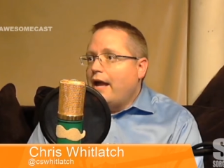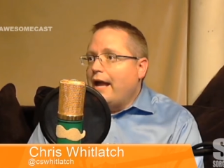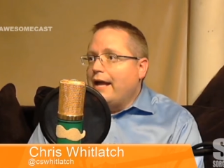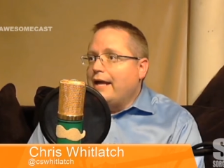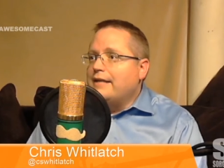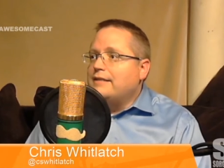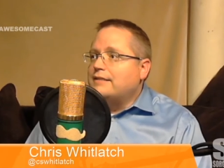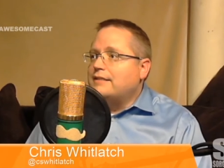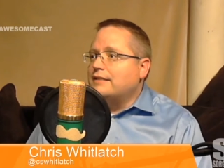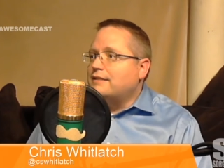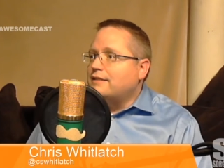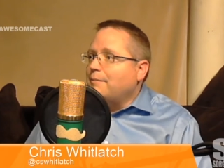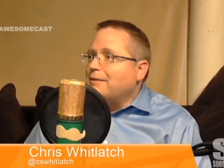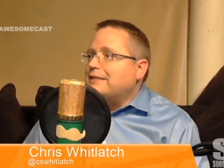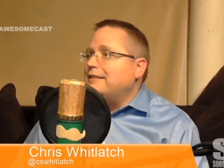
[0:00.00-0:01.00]
And to
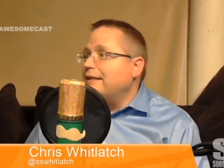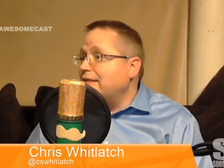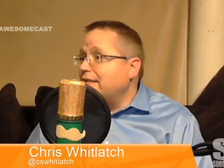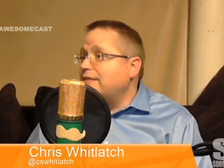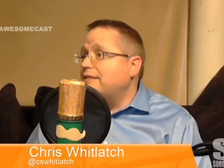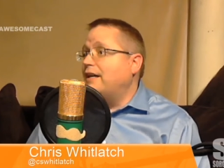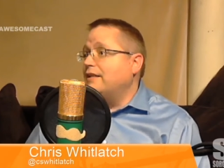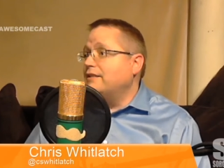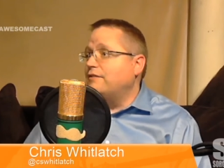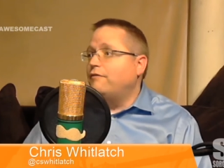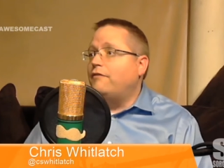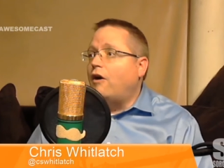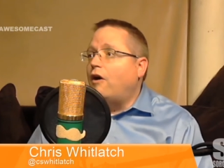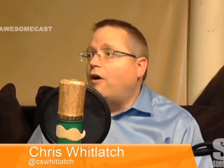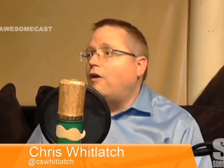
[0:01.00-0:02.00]
some extent, this does
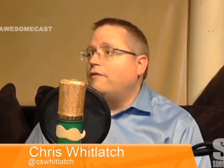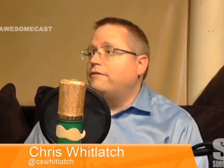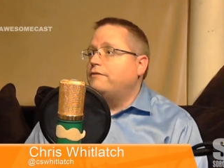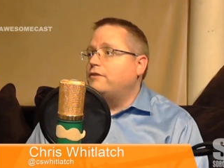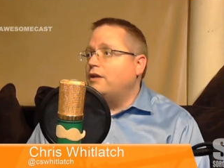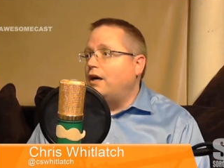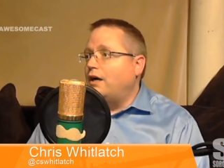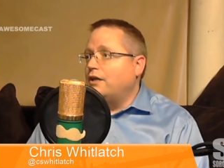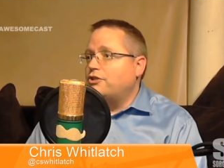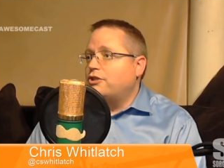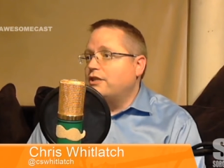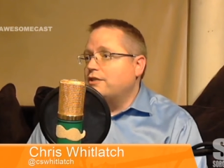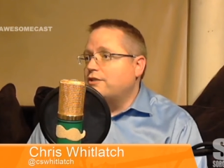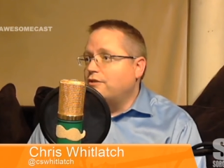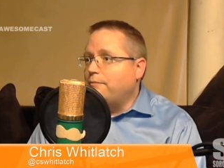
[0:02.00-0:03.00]
involve
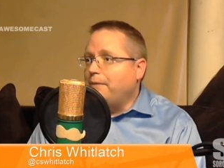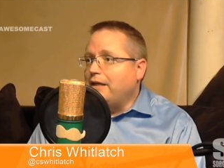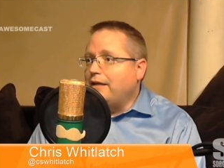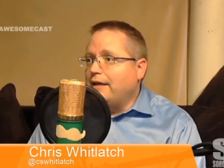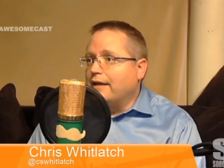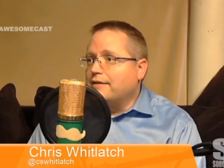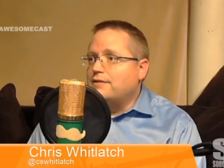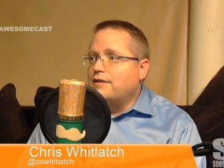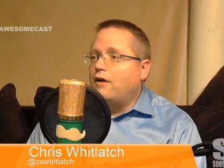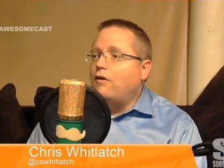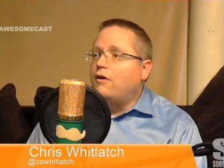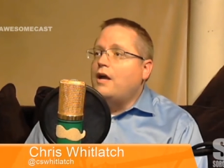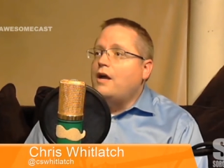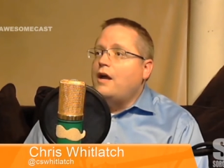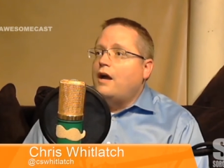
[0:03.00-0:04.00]
traditional media.
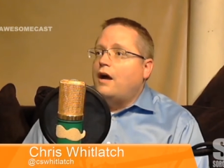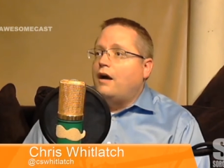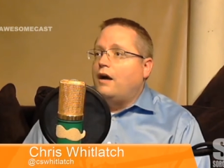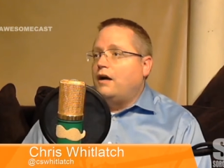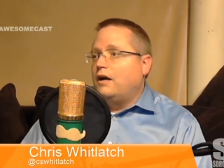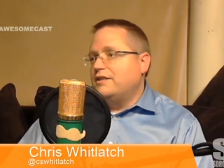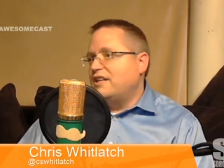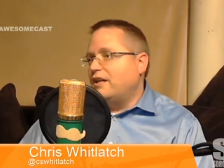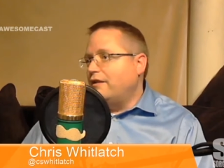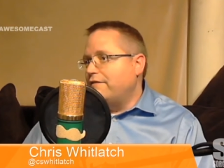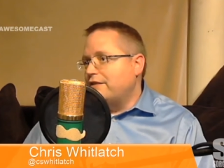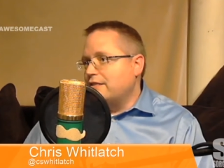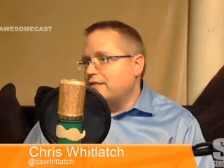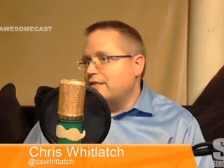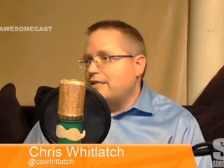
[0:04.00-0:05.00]
So a
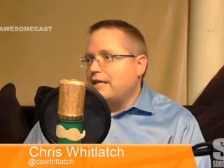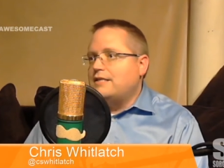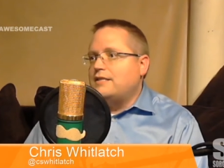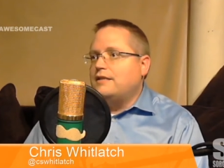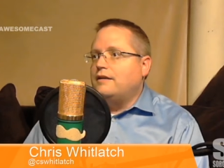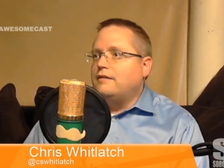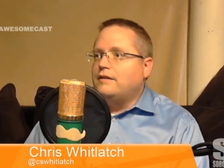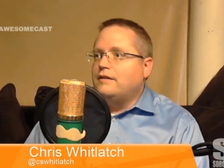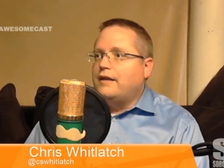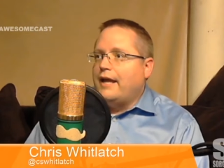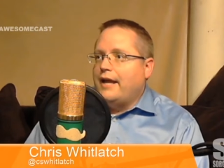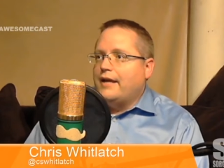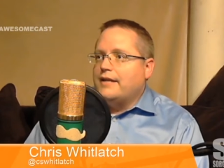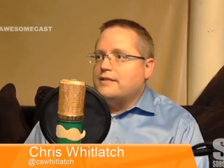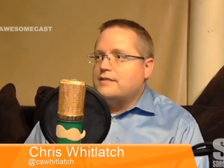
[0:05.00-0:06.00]
television station
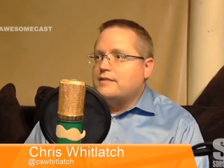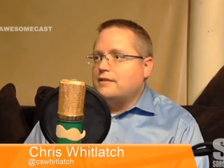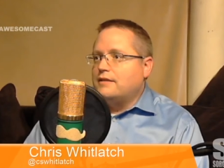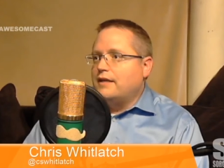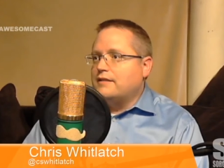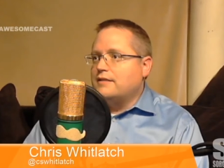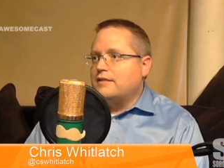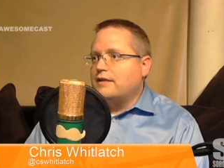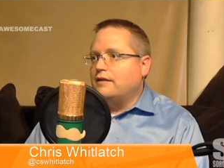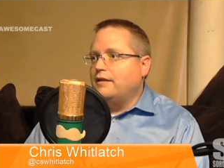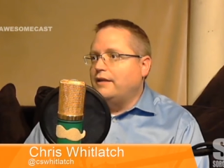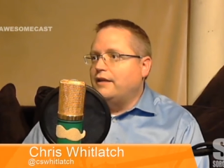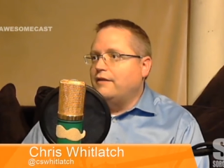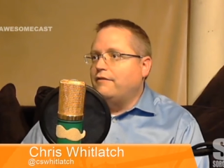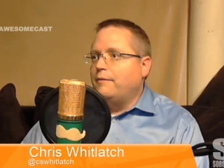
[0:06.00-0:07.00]
can't
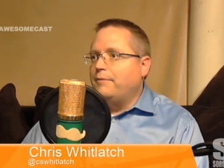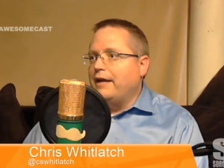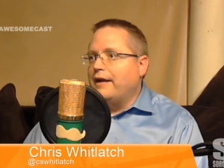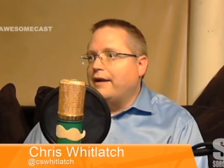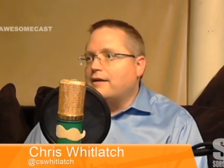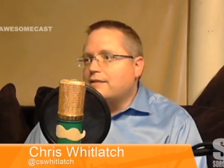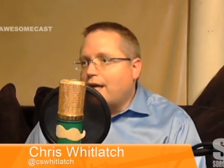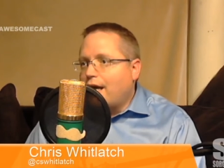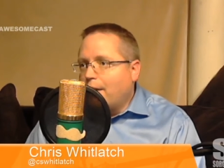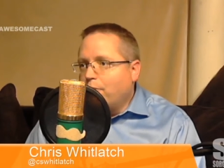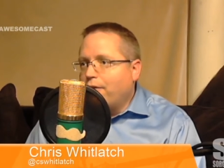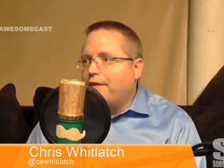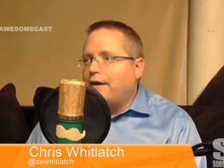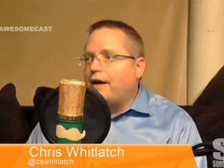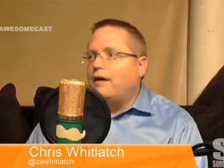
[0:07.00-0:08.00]
necessarily give up the airtime
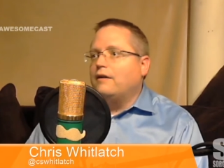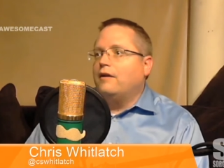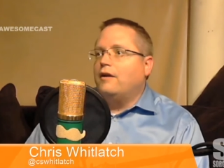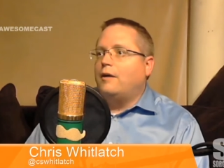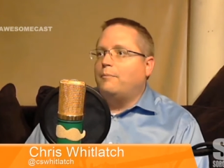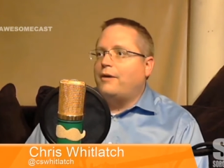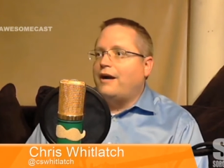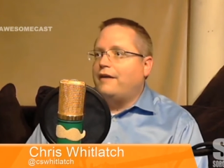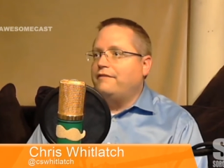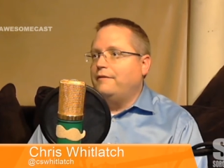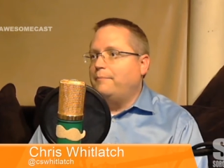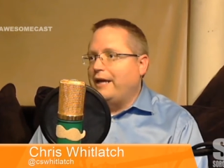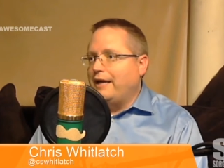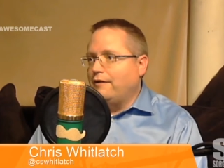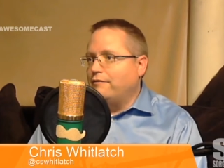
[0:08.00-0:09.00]
without a
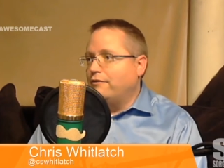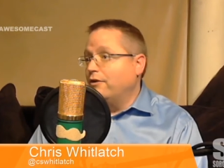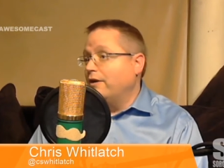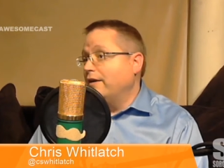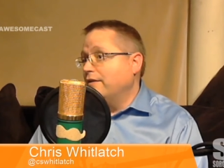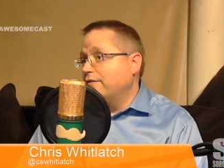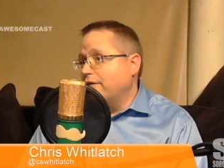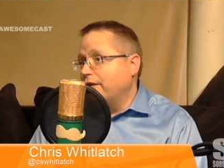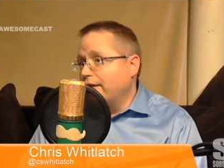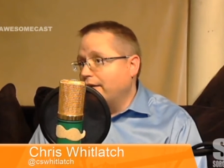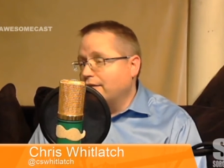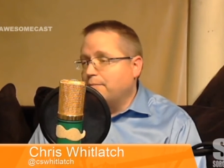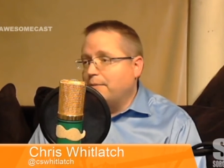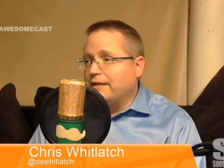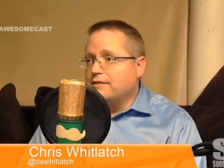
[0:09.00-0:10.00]
nonprofit paying for it, and it's very
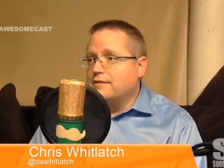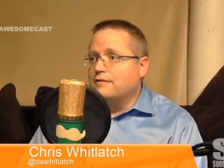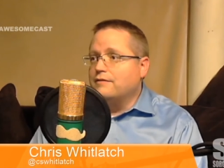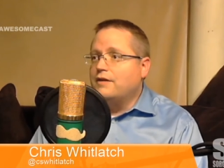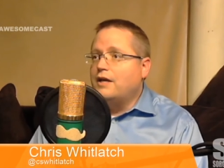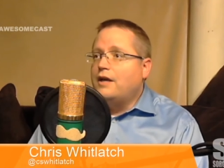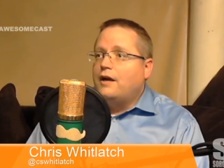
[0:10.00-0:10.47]
expensive.